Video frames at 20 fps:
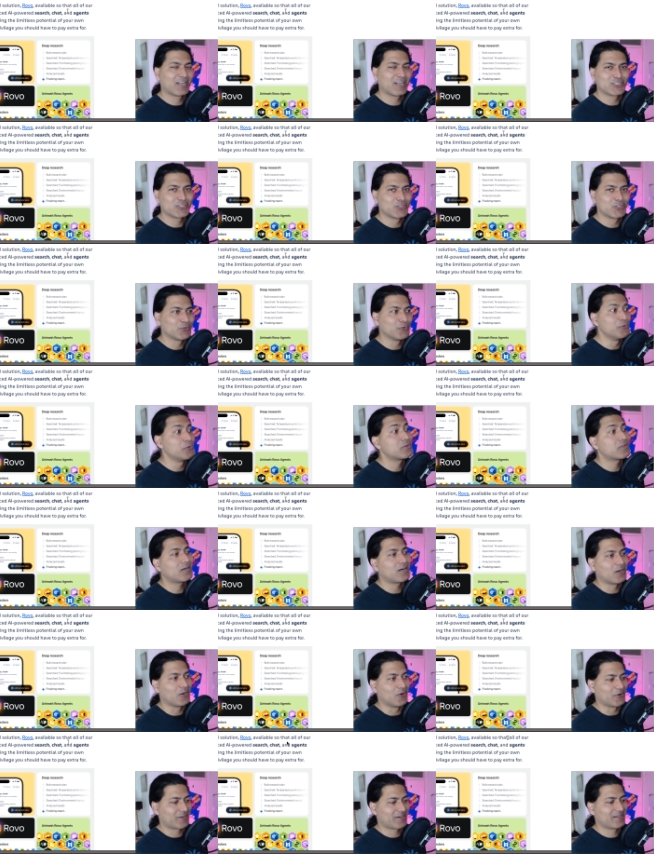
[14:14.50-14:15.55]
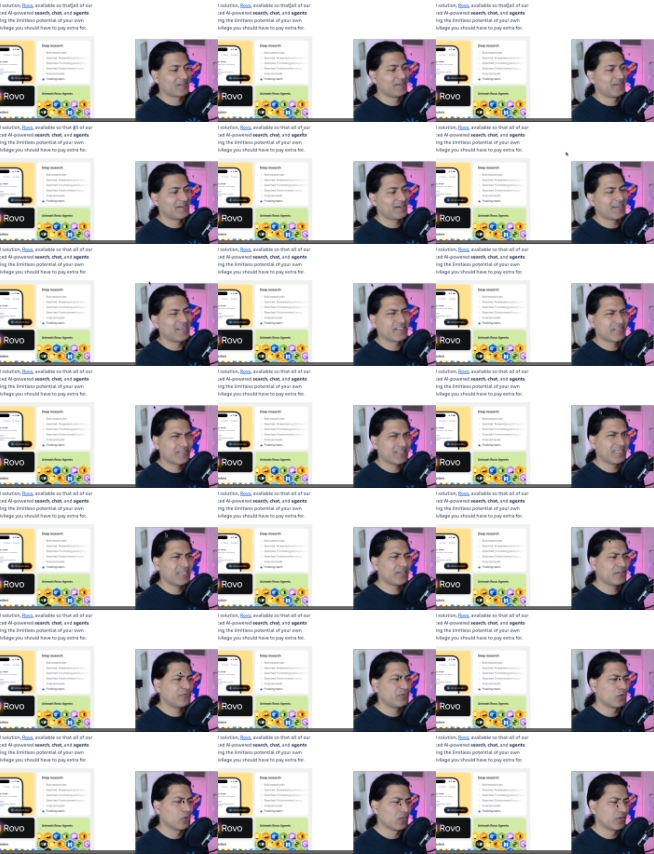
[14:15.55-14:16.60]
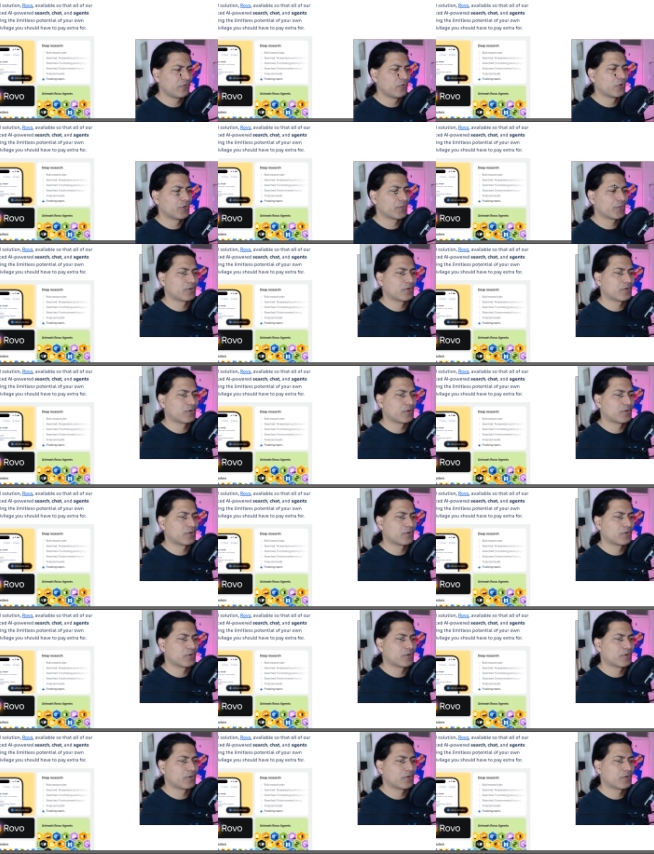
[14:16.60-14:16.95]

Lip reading: Atlassian tools a lot. And I think we only